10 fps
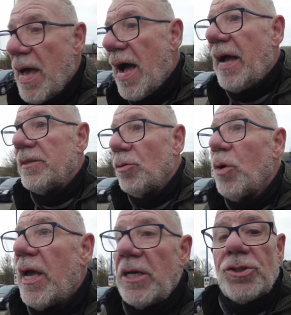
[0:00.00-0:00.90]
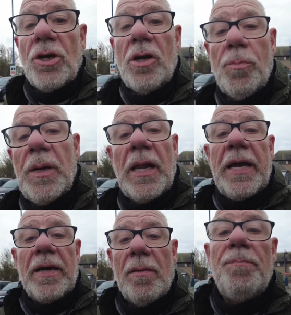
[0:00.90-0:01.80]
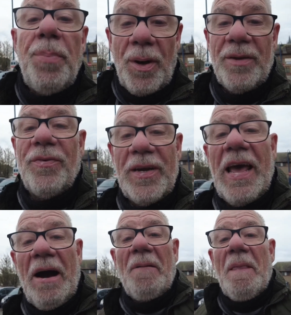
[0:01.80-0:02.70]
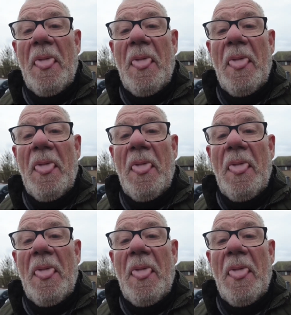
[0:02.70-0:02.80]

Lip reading: and we'll catch you a little bit later. Bye for now.